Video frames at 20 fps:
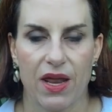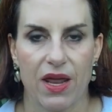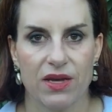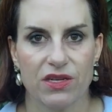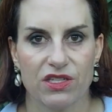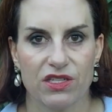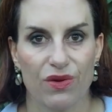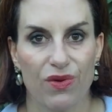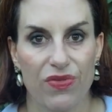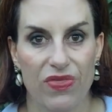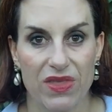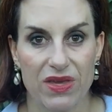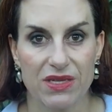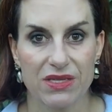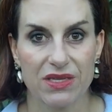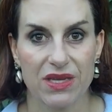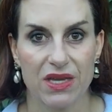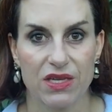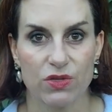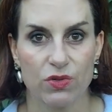And so in
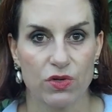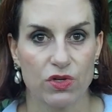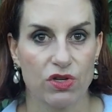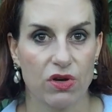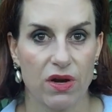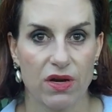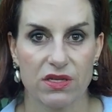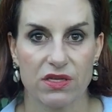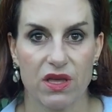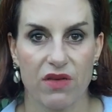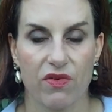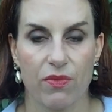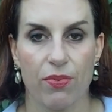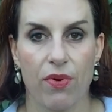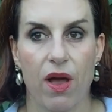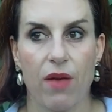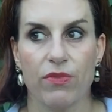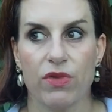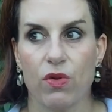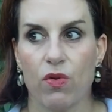this case, when you're trying to solve a
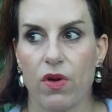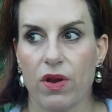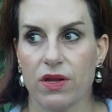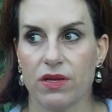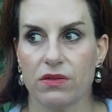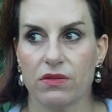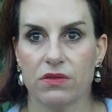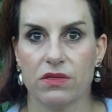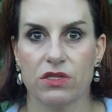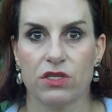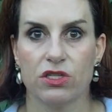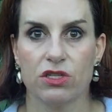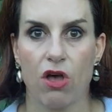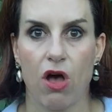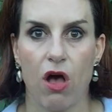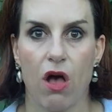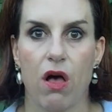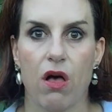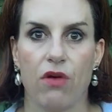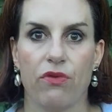problem, you want to
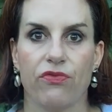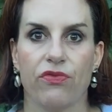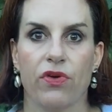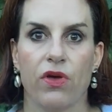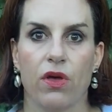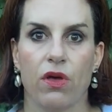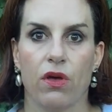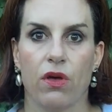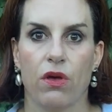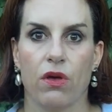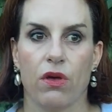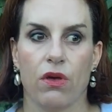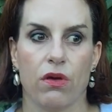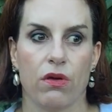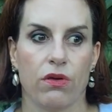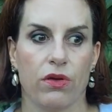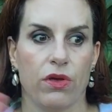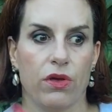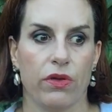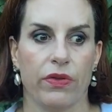solve,
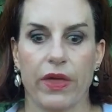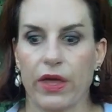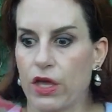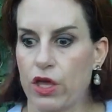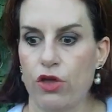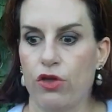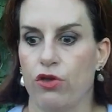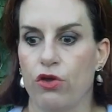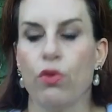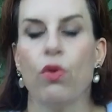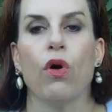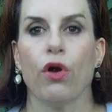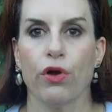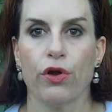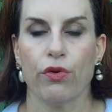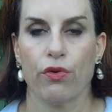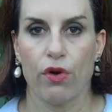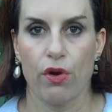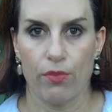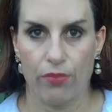you are
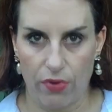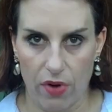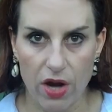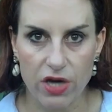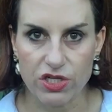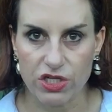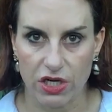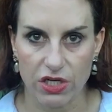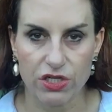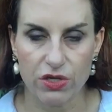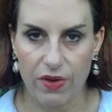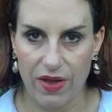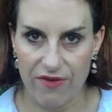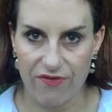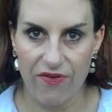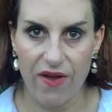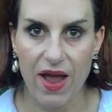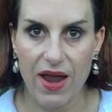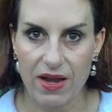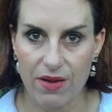your own project. Okay,
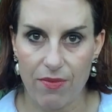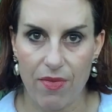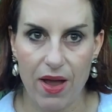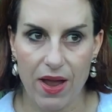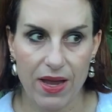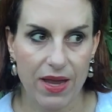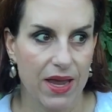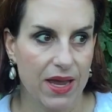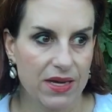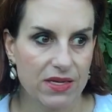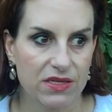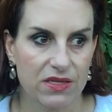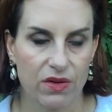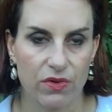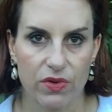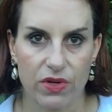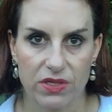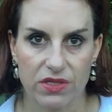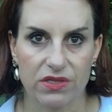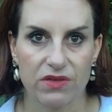fine. In my case, it
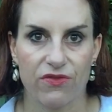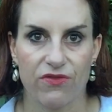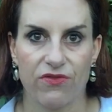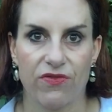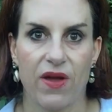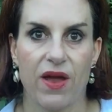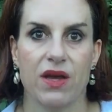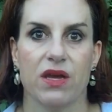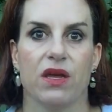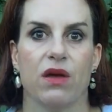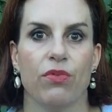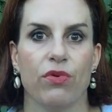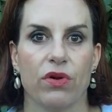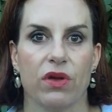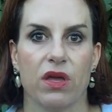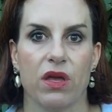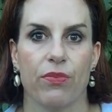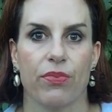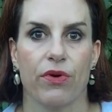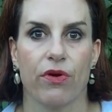was finding a
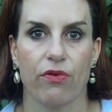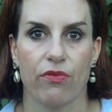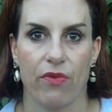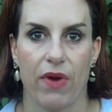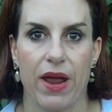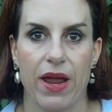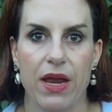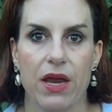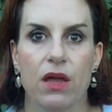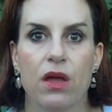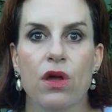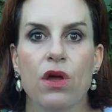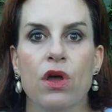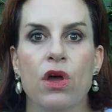bookkeeper, right?